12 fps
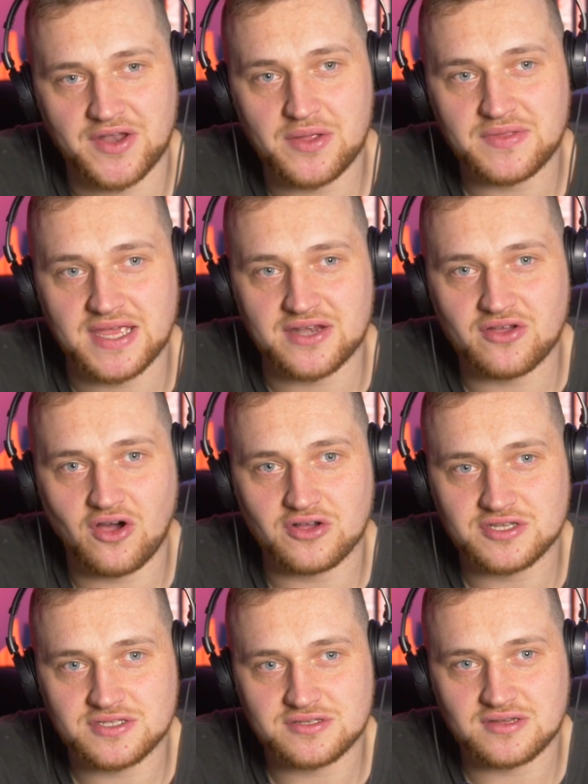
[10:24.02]
I don't think it'd
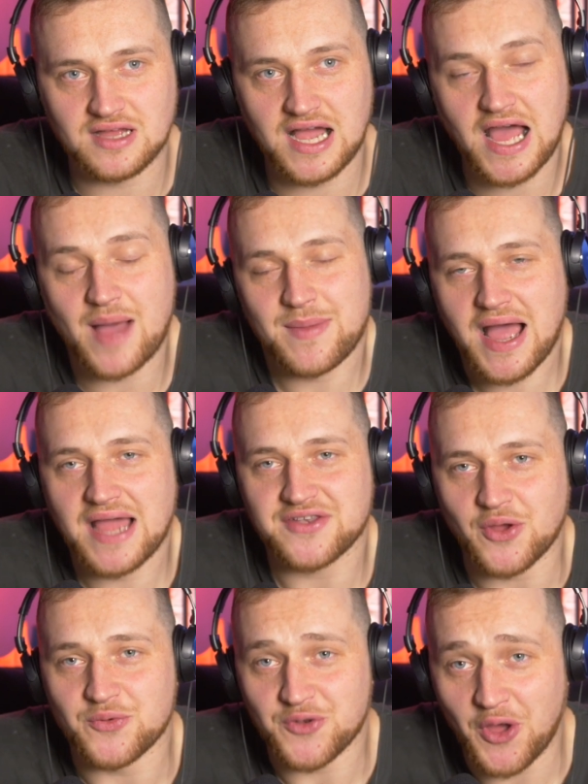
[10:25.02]
cost,
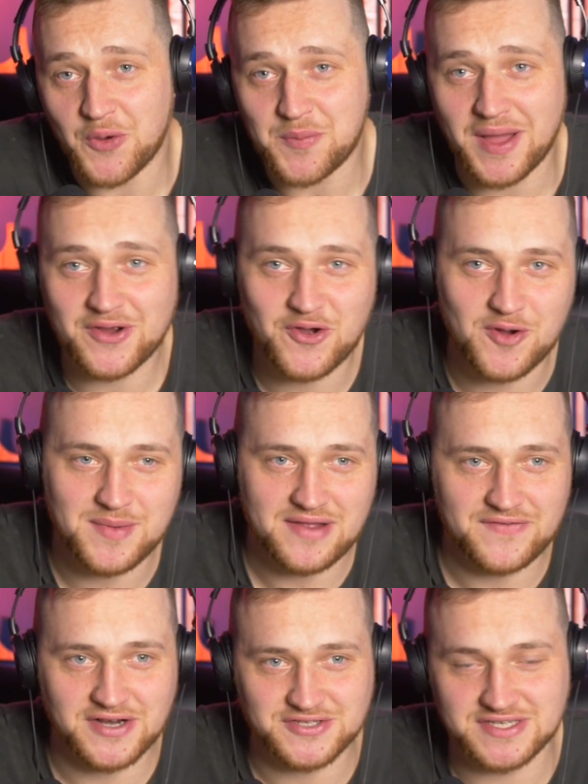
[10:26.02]
I don't know about car
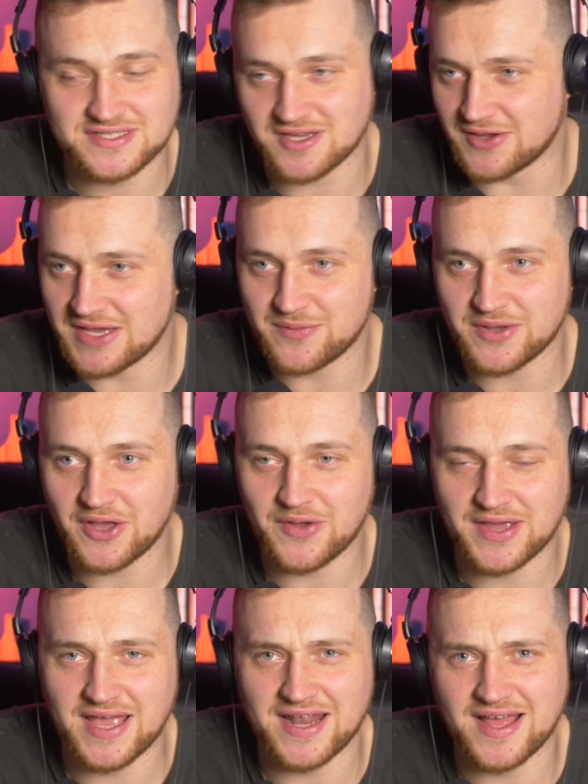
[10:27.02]
manufacturing. So here we
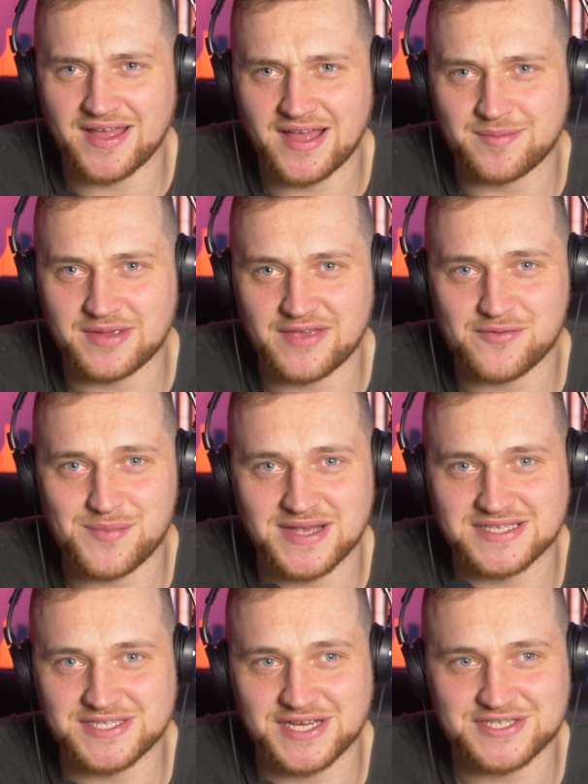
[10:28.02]
go again. I'm giving
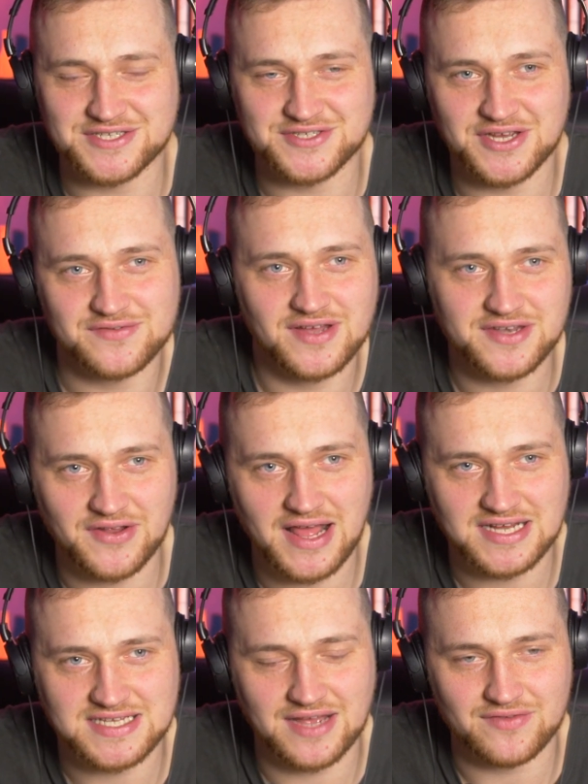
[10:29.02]
my suggestions over. I
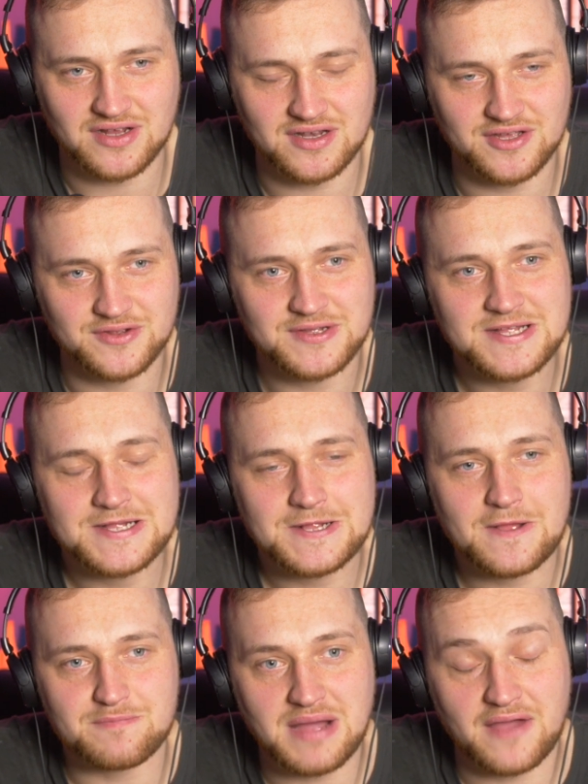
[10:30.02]
don't actually have a clue,
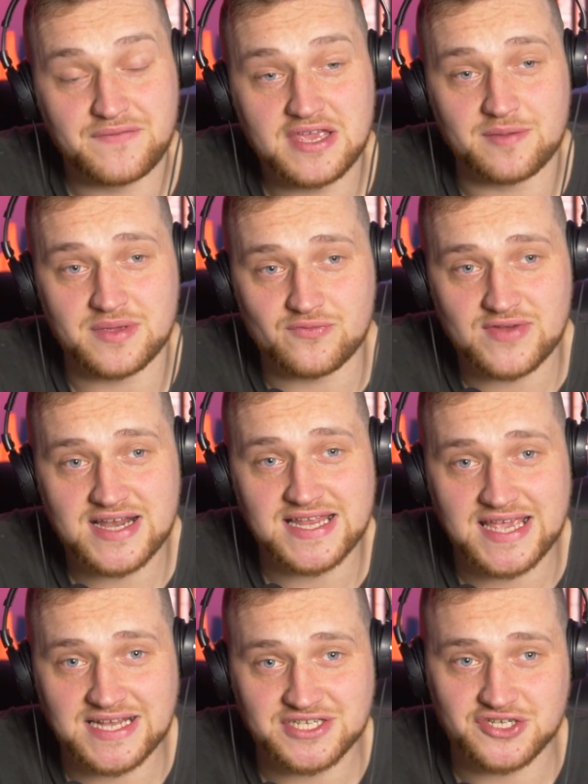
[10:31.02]
but I think it'd be
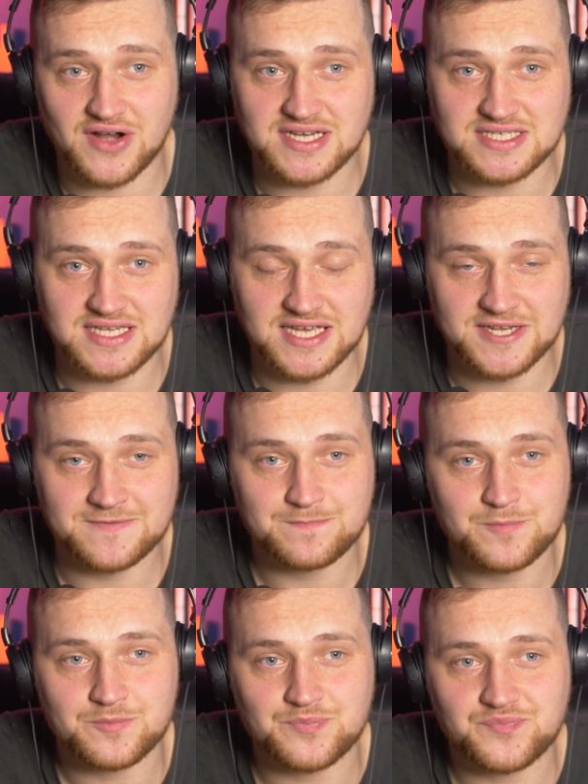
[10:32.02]
really
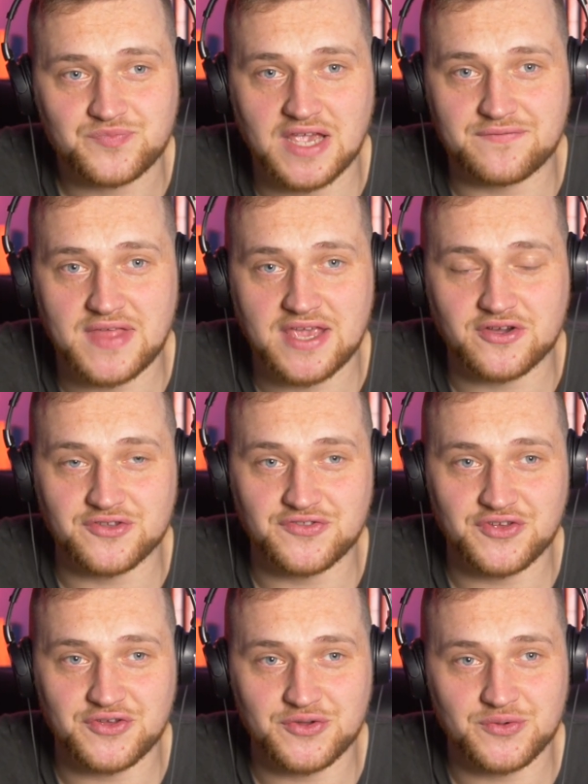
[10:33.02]
interesting if they
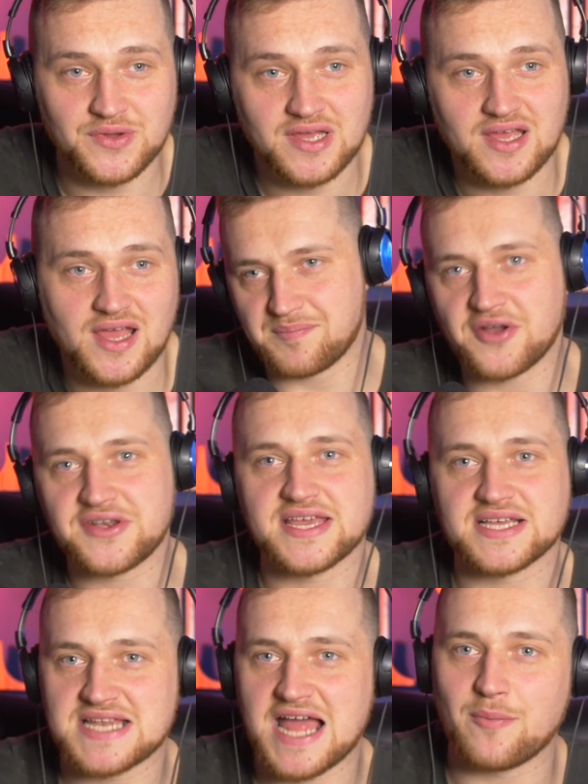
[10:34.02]
could do, the
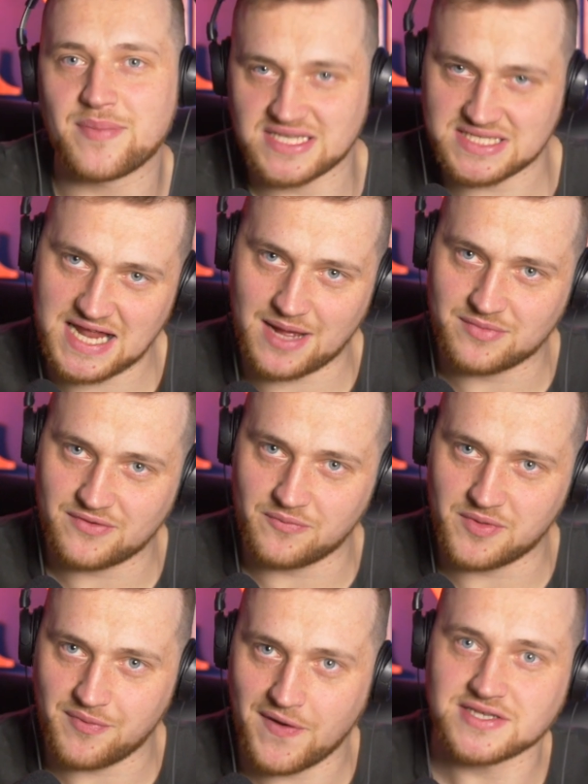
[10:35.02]
body has now been stamped
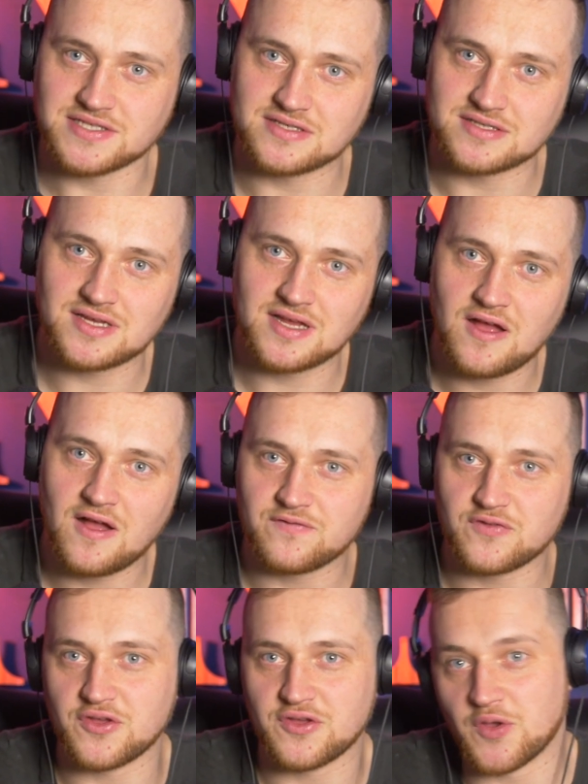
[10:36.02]
from the presses.
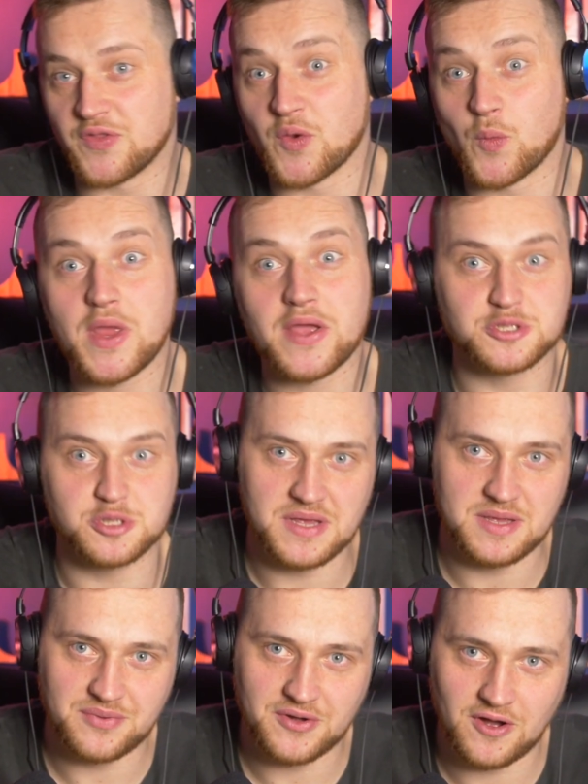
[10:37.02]
The wheels are
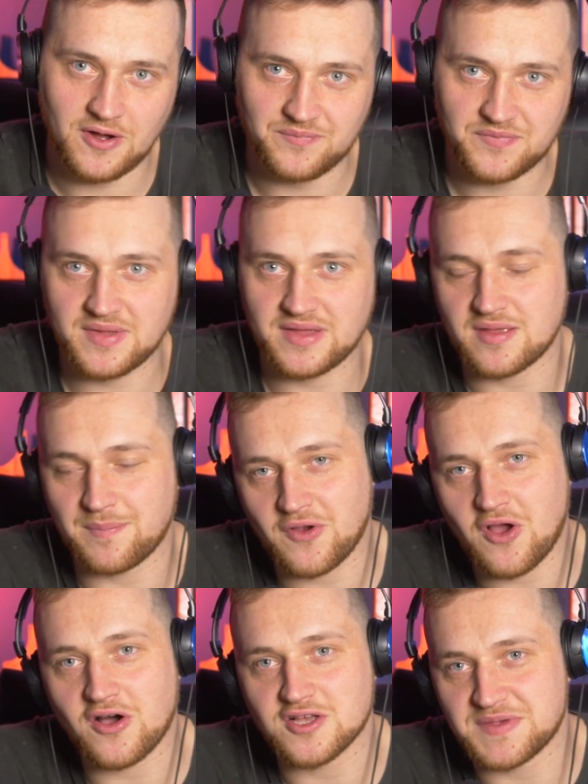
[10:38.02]
being put on, the
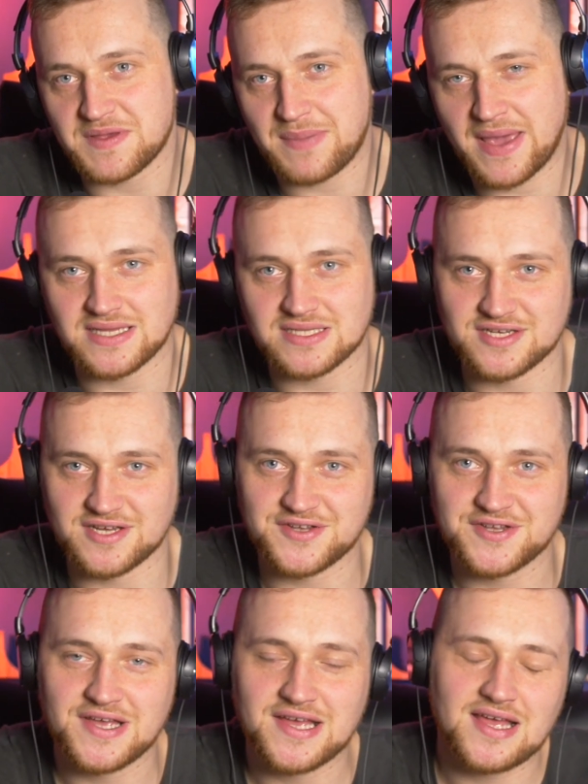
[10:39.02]
car's being
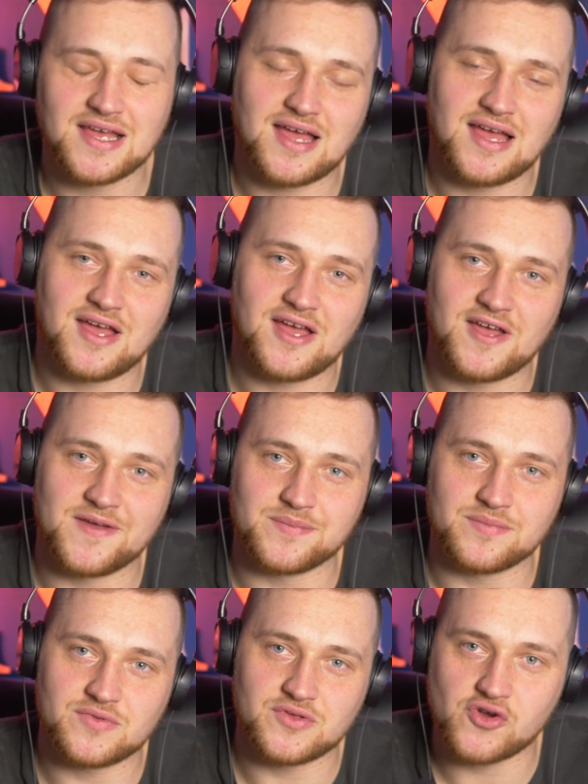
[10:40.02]
painted.
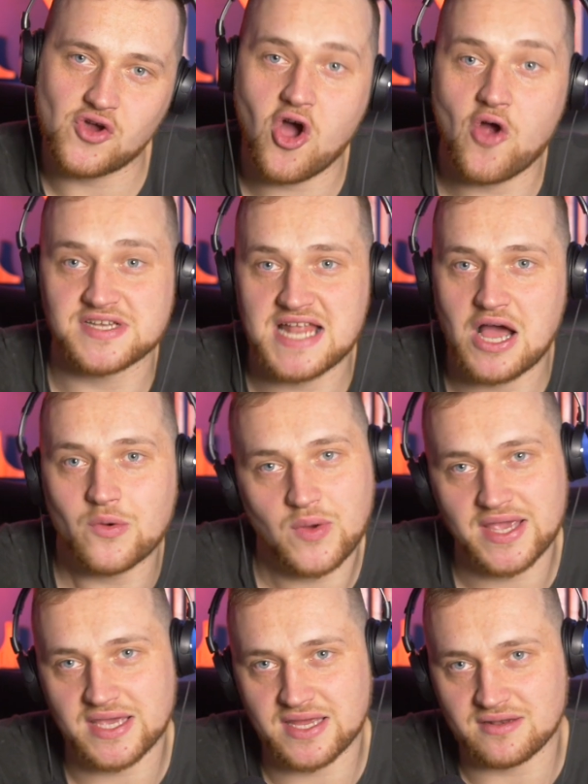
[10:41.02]
Your car is now
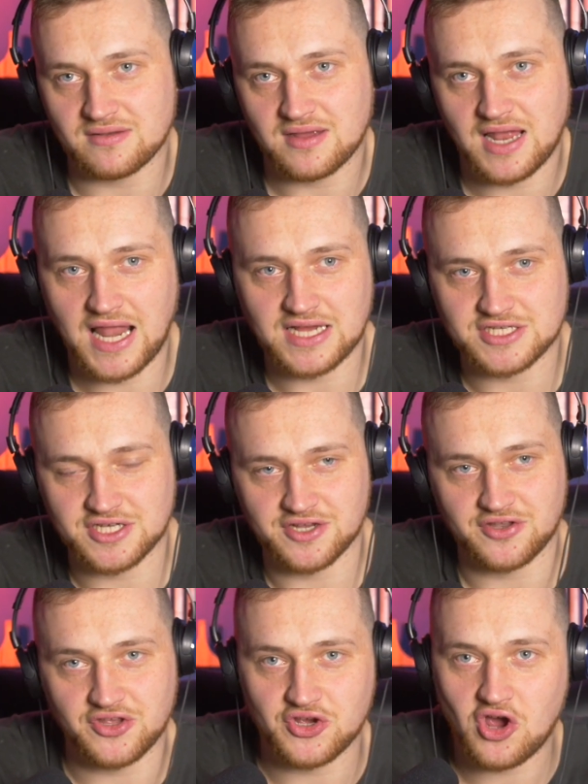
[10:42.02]
waiting collection.